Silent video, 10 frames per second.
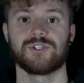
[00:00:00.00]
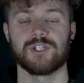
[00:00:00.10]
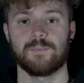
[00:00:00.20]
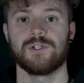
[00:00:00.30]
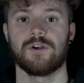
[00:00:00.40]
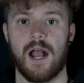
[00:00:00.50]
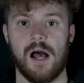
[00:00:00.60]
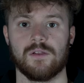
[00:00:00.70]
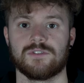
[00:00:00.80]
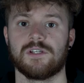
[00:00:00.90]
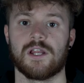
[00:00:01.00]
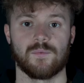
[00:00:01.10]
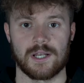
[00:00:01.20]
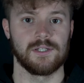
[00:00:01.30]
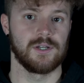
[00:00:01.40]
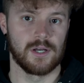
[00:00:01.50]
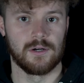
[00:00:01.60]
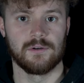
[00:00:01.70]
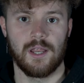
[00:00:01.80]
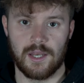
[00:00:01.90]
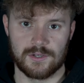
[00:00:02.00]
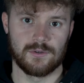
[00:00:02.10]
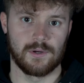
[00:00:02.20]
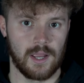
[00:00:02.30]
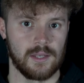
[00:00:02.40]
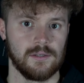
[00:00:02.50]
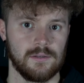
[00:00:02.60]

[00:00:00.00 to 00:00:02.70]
shipped to your house and ready to go into a gun.